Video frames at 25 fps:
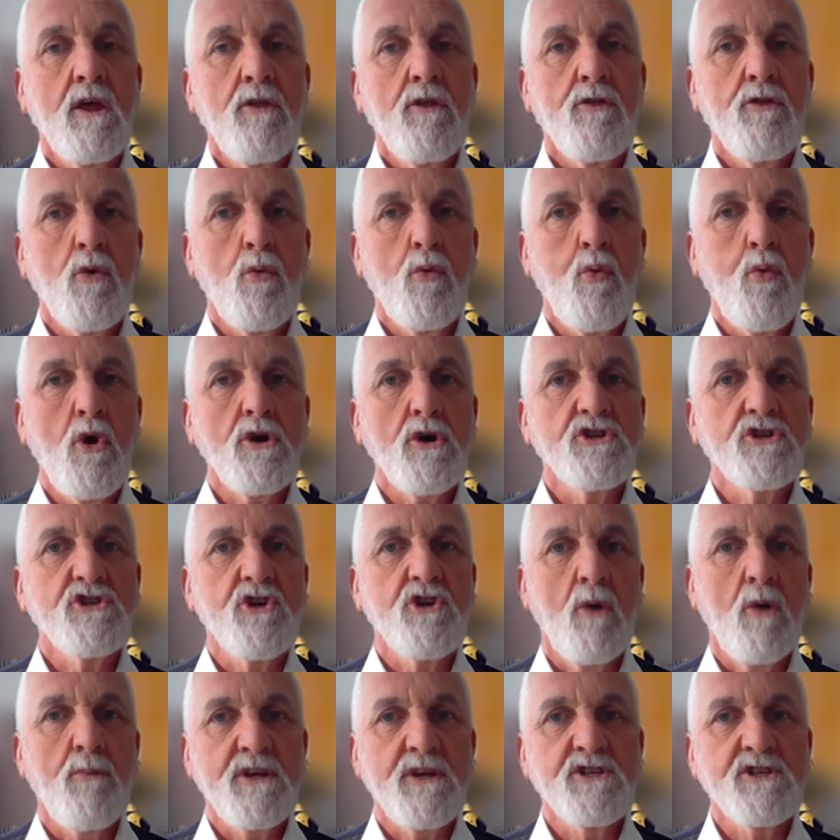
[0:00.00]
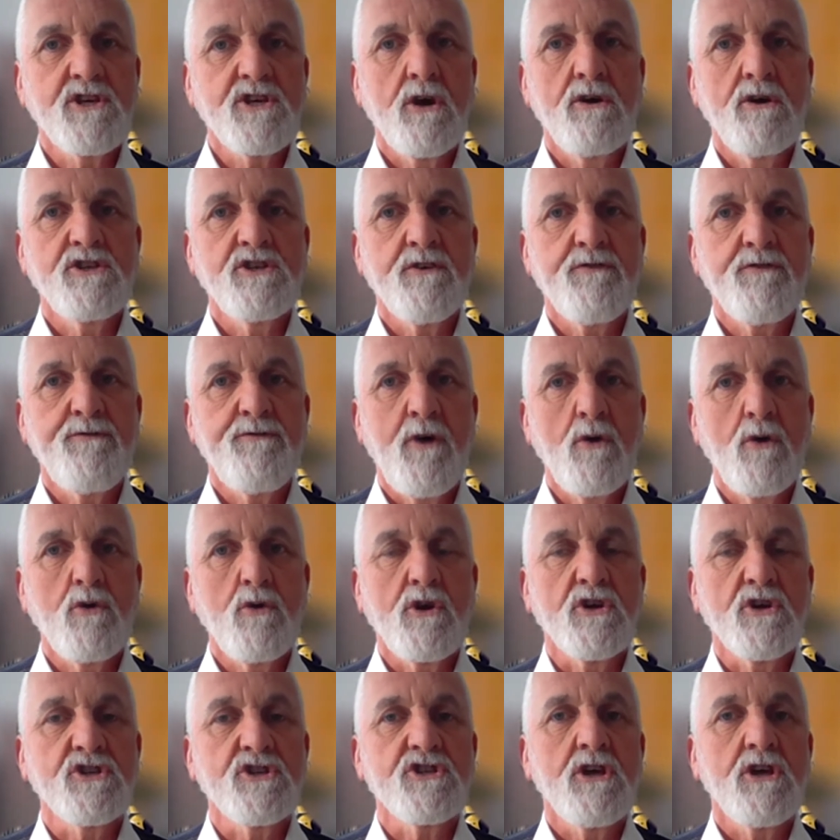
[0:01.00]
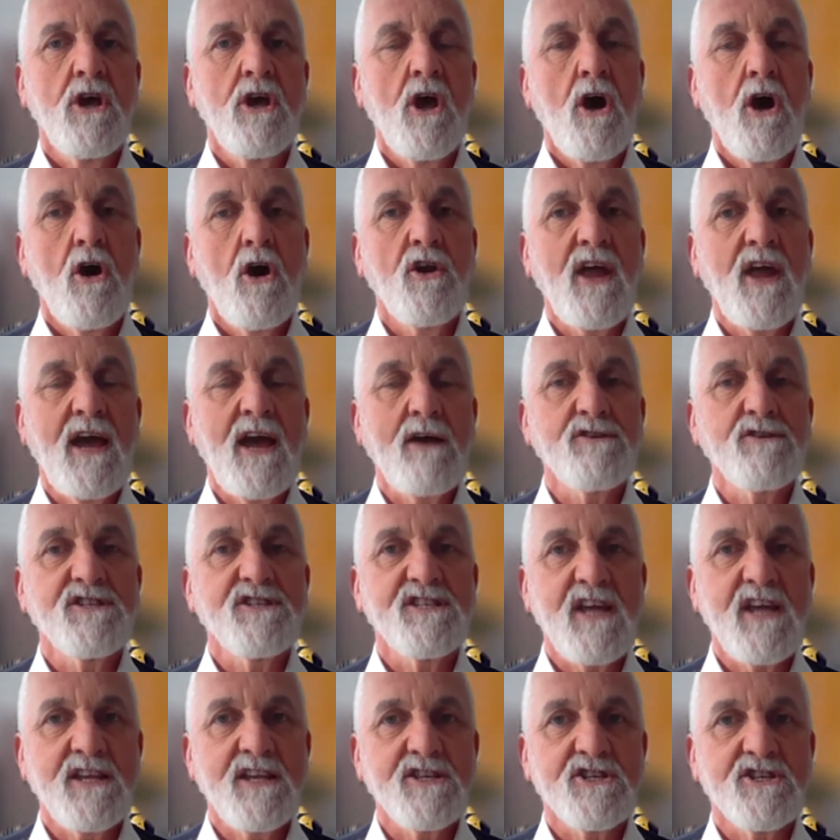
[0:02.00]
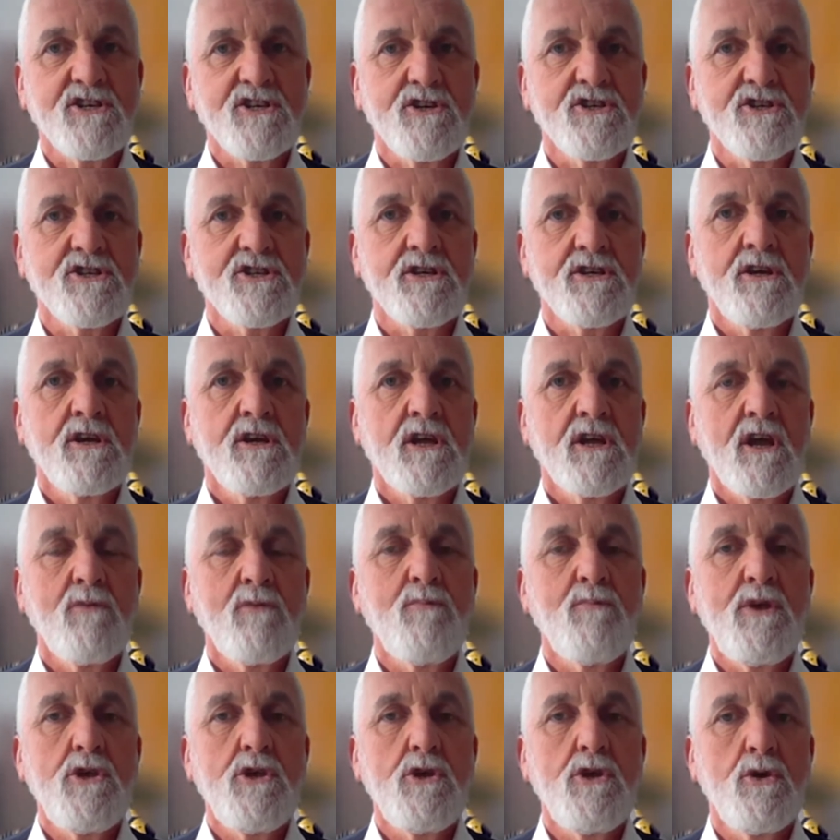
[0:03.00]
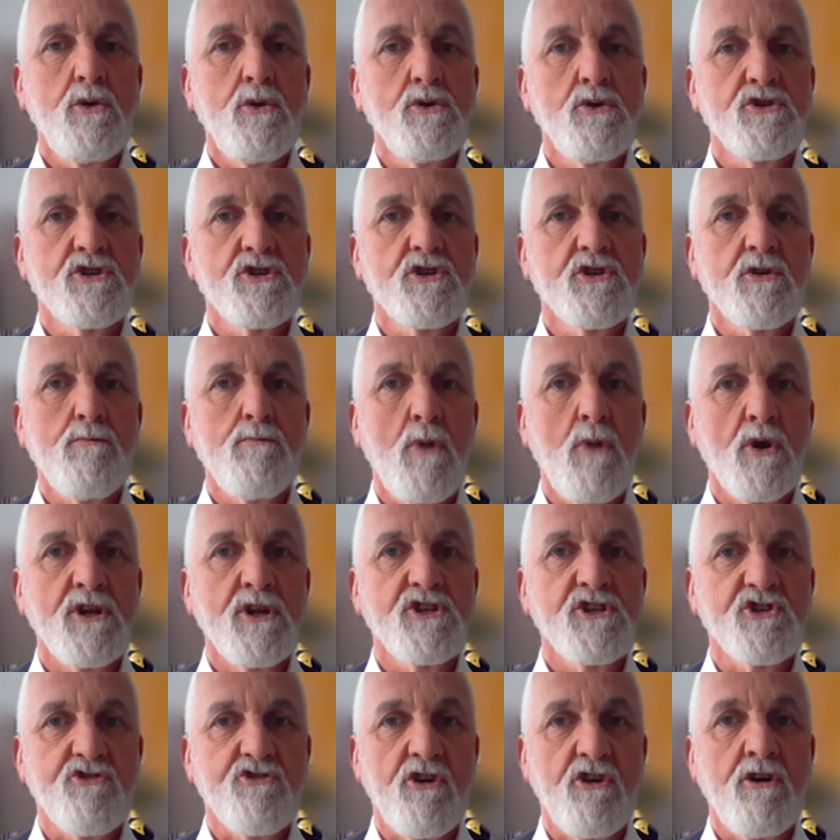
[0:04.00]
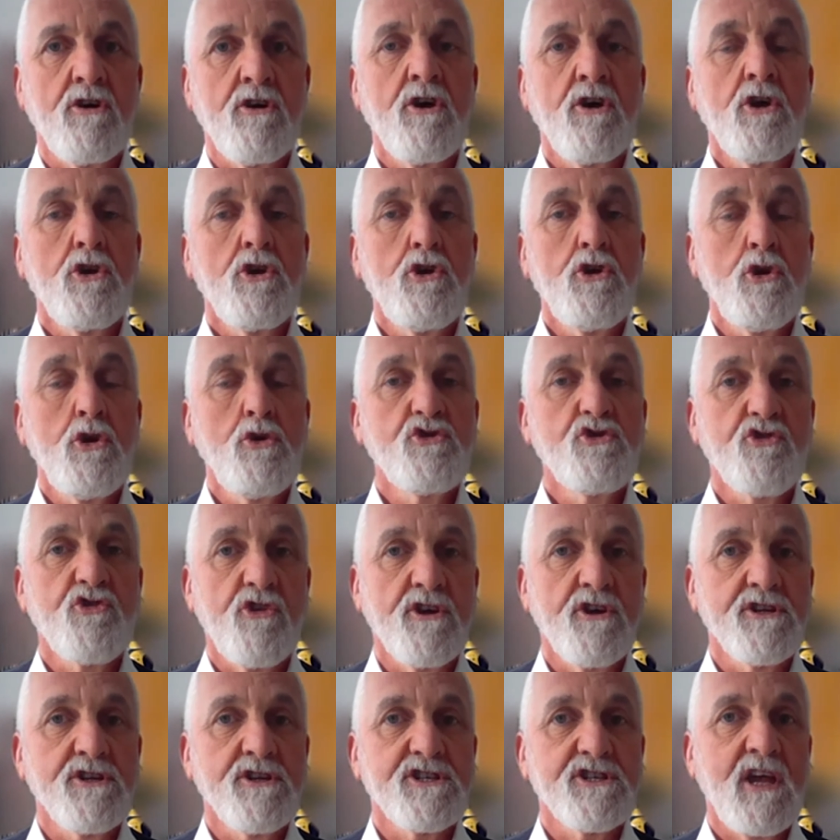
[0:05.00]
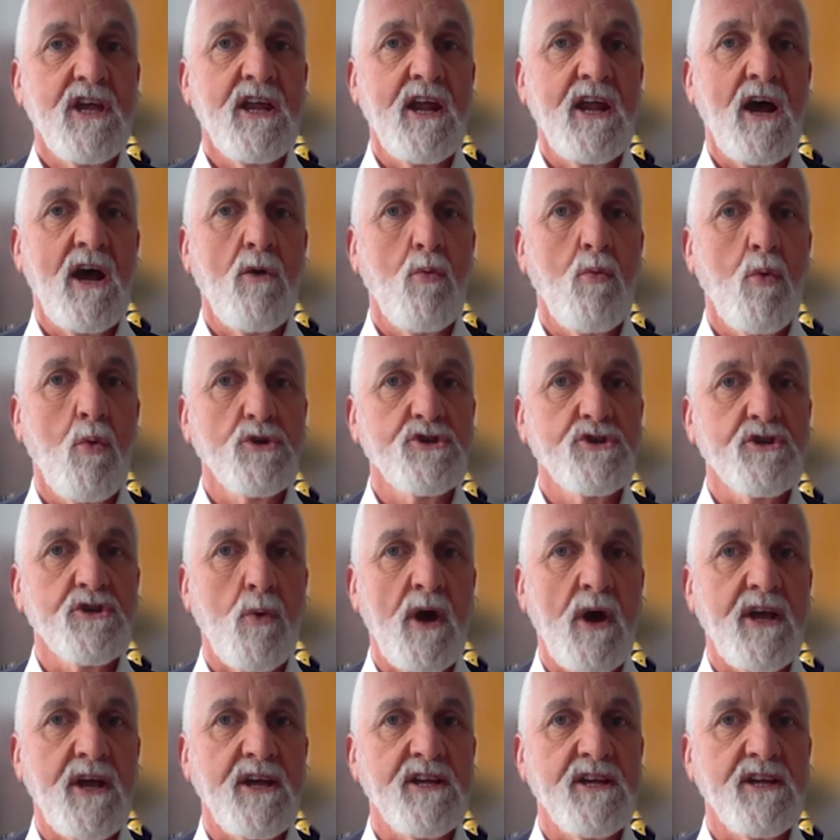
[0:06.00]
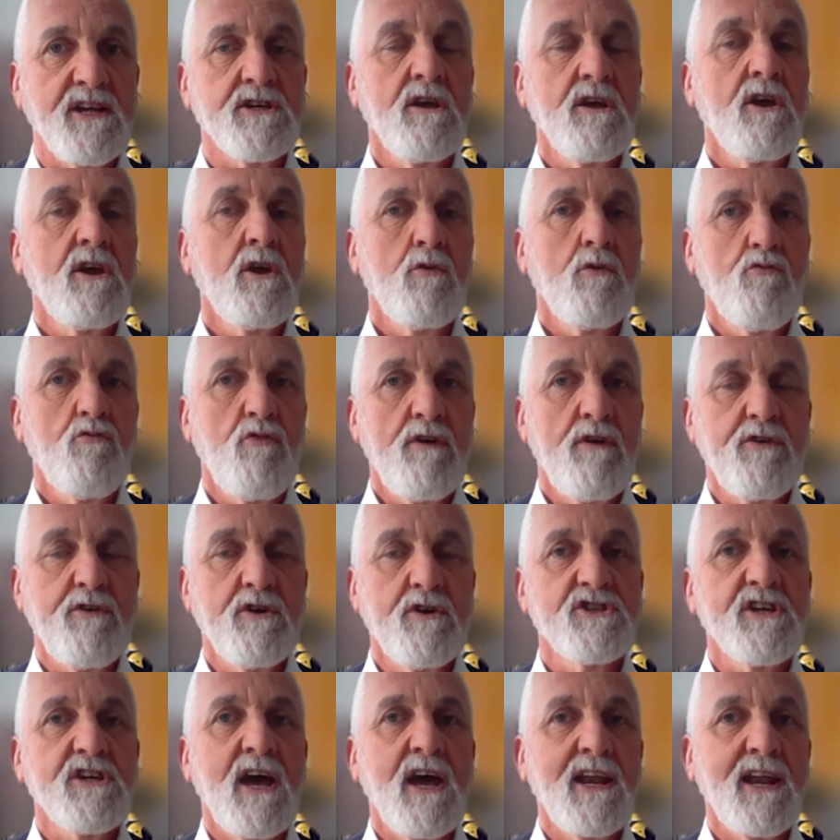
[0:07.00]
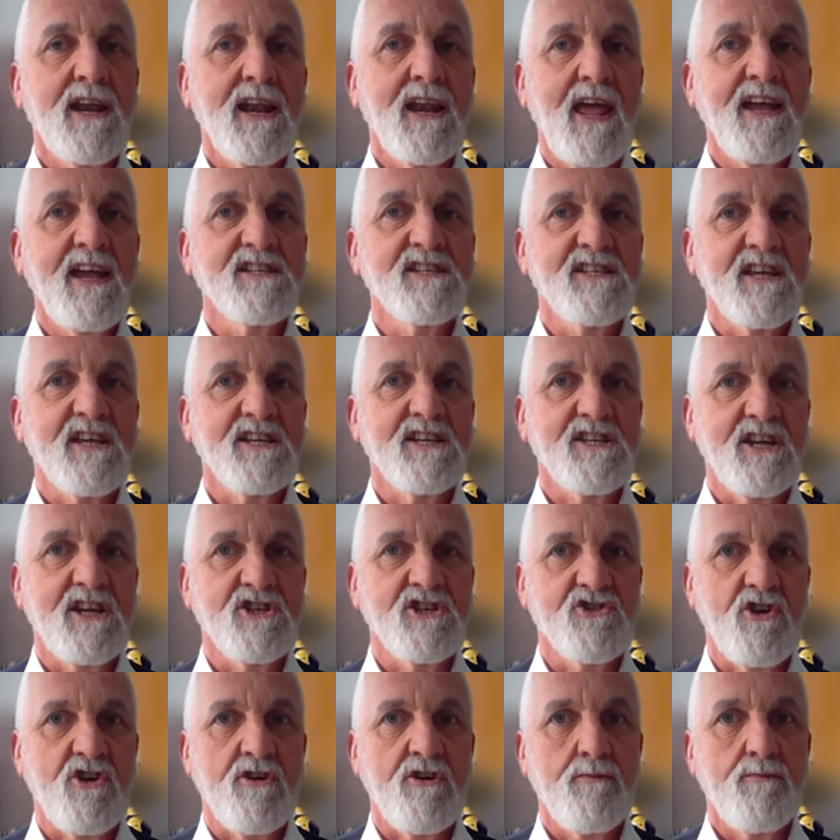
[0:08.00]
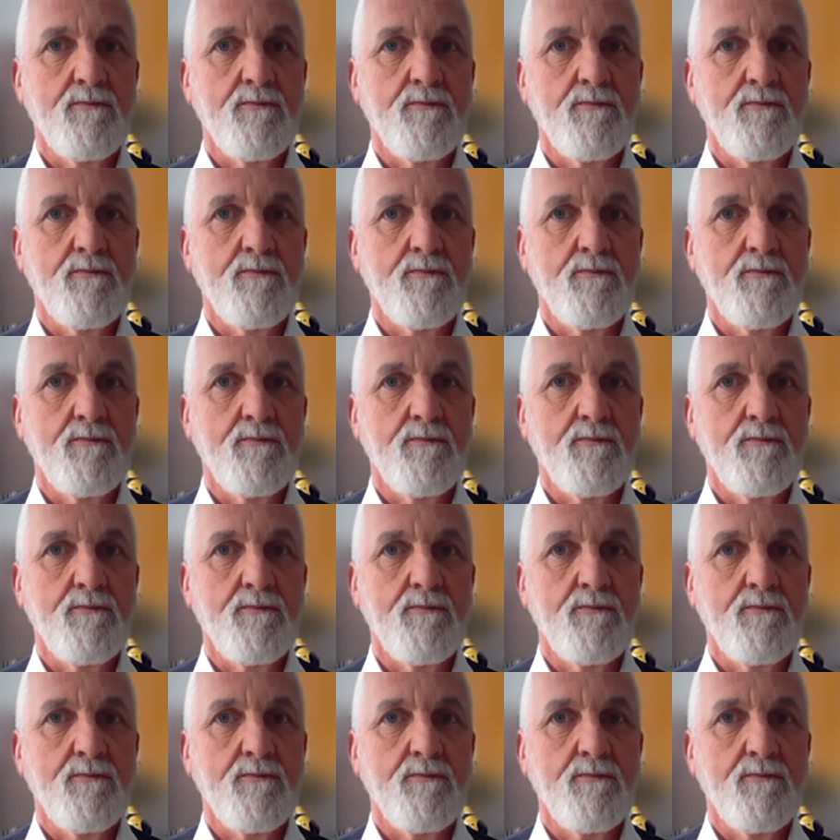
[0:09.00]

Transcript: The workshop is going to focus on how sensors can be used to monitor nutrients in our waterways, rivers and lakes, etc.